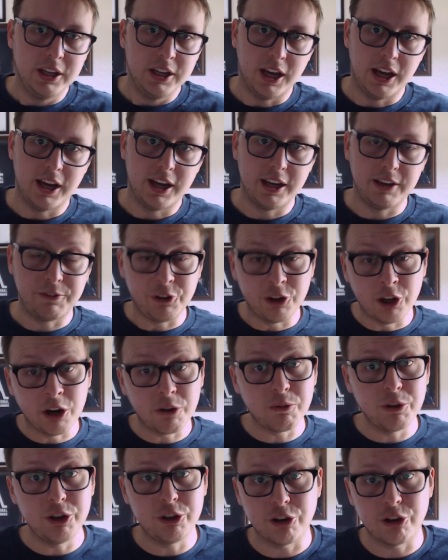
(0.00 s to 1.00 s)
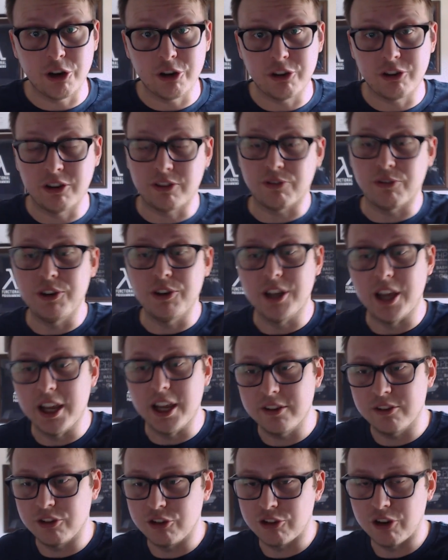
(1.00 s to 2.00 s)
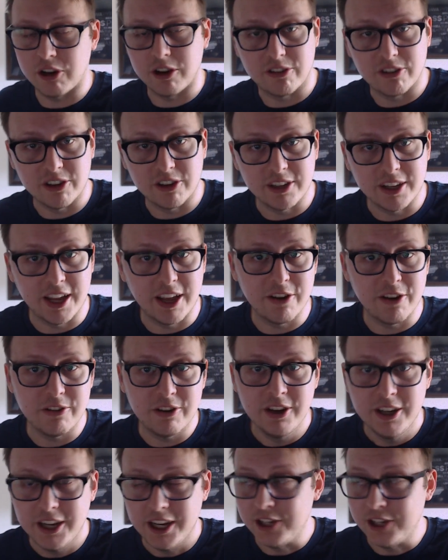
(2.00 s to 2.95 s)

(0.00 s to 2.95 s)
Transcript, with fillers: Uh, if you're not recharged at three days, you try to sit down,